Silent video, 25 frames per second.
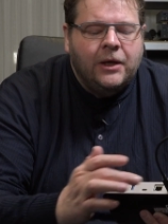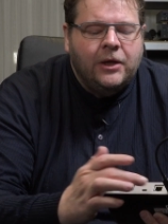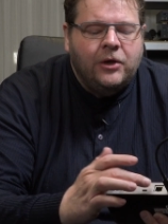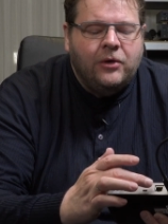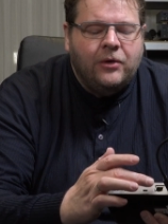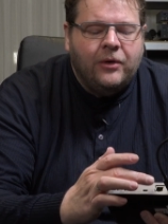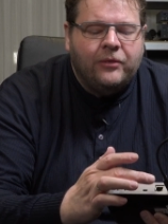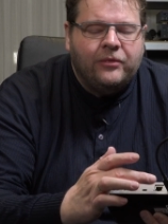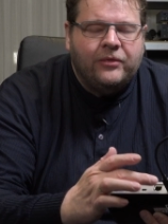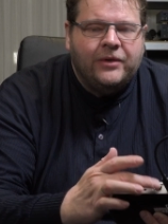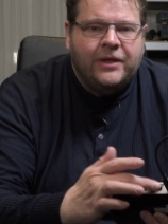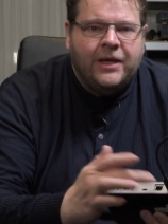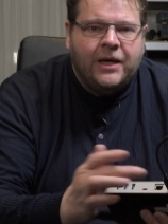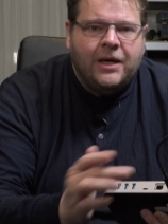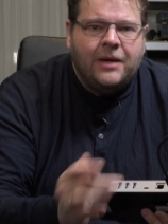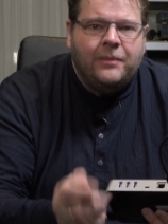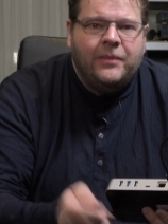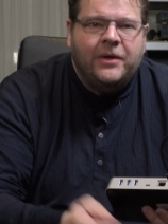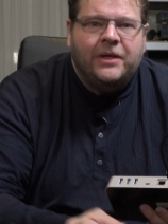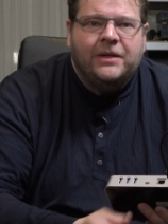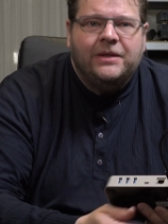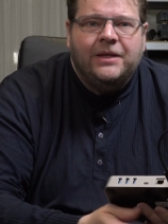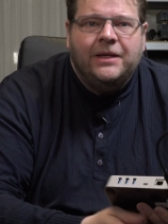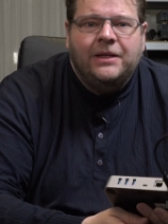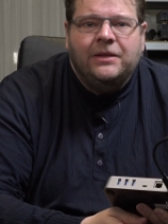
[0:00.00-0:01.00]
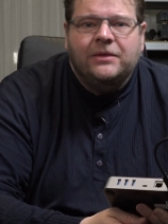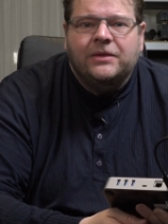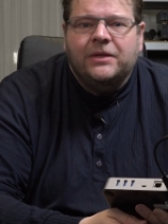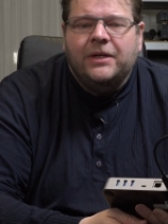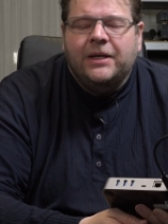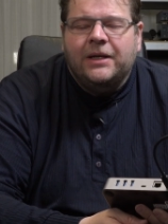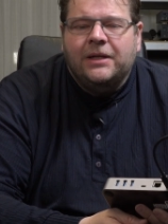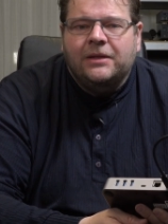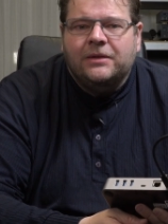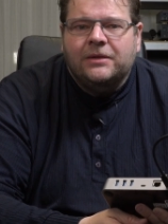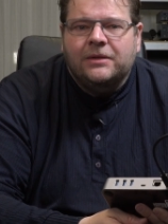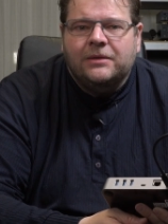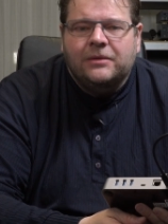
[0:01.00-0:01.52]
You have
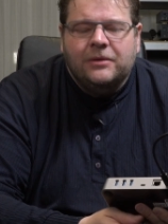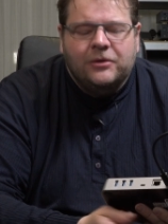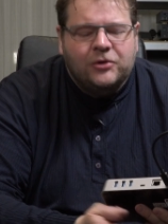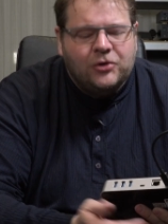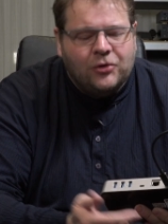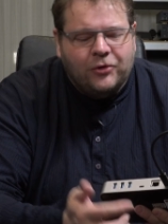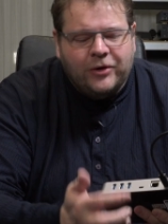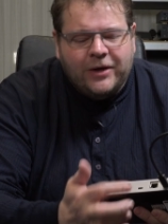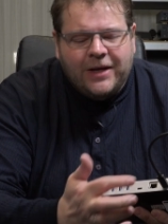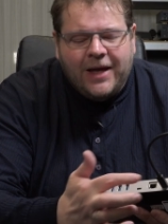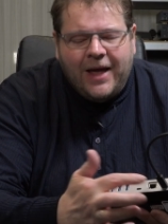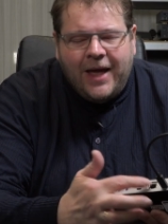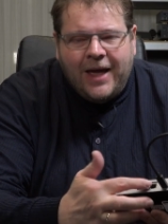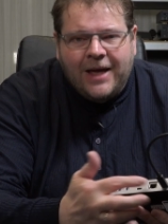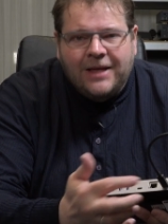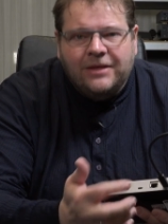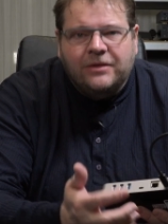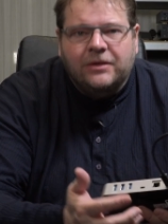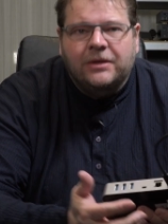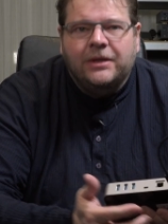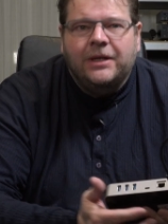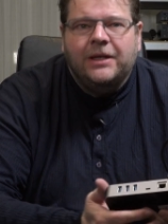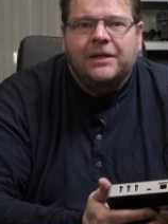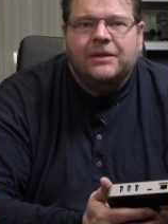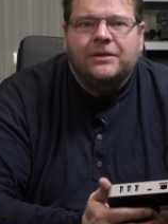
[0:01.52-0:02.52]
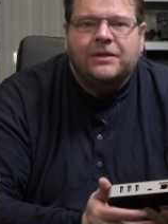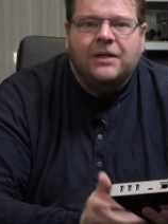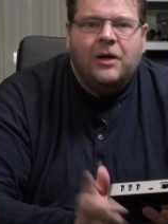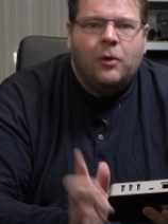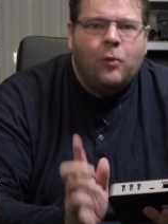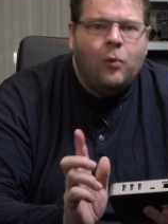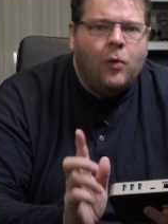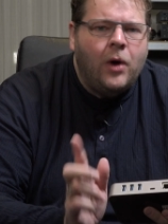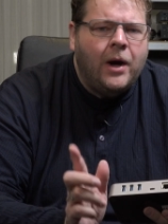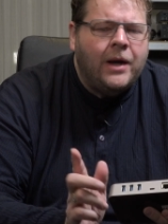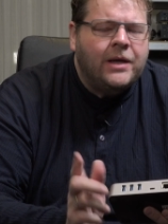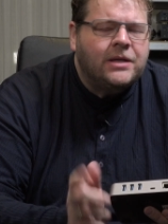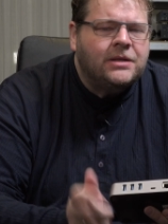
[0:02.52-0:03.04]
Ethernet. Now,
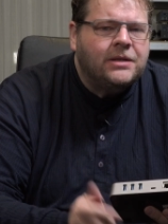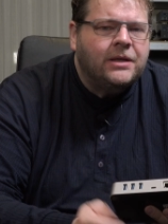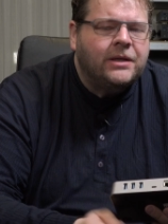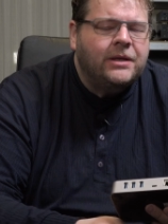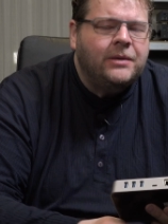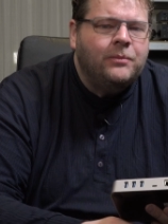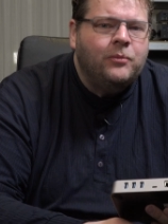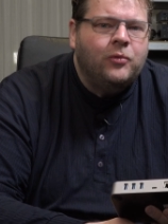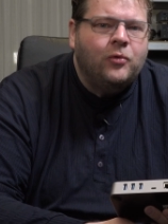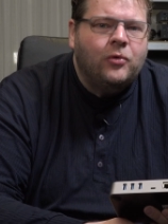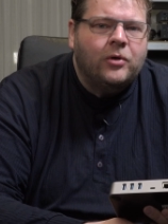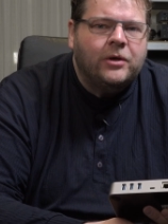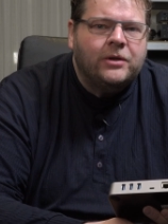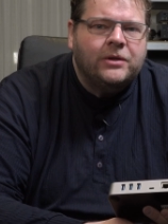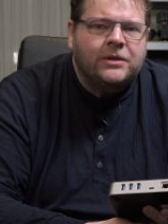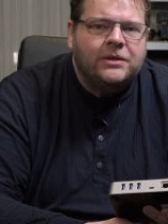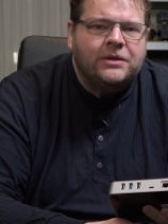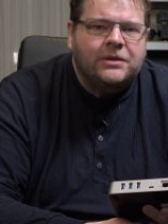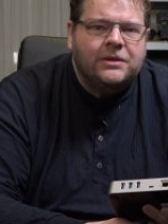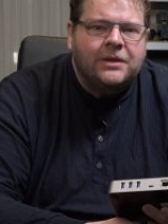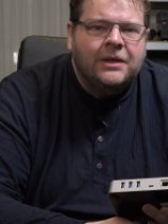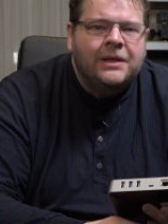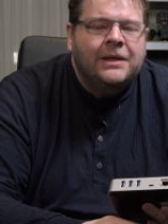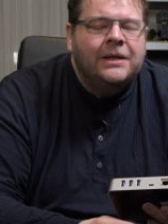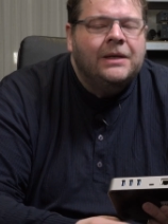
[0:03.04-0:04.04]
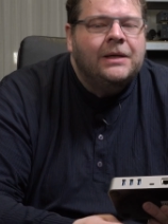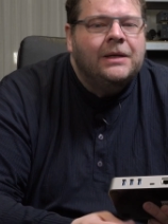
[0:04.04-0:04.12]
why is that important?